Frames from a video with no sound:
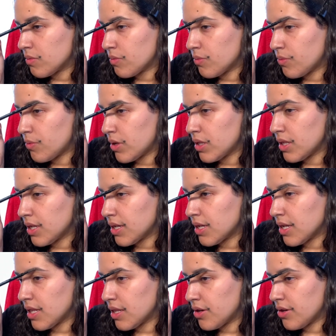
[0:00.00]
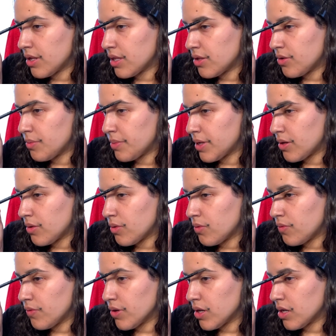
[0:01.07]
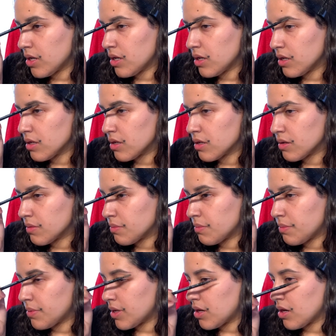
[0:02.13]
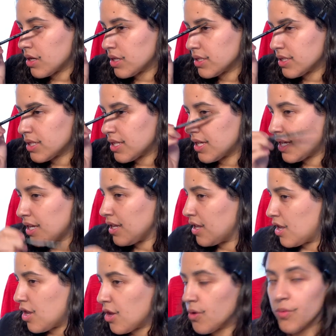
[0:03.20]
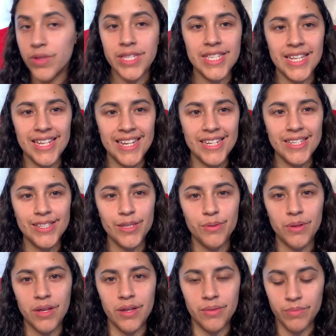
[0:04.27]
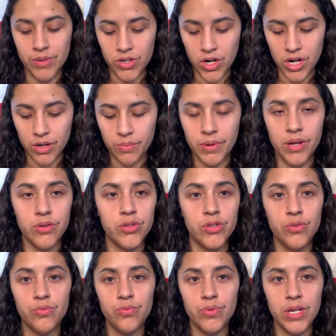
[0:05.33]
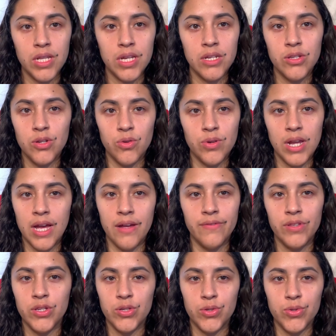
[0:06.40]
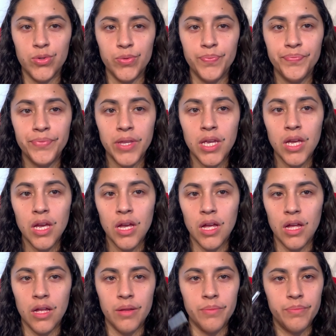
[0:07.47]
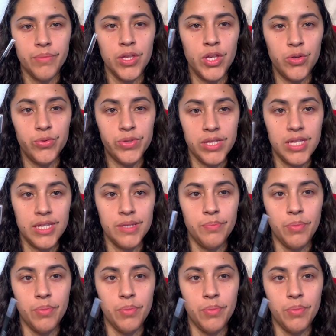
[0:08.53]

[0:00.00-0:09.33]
run the color a little bit over. But honestly, with Selena's um, dark brows, you really don't have to um, use this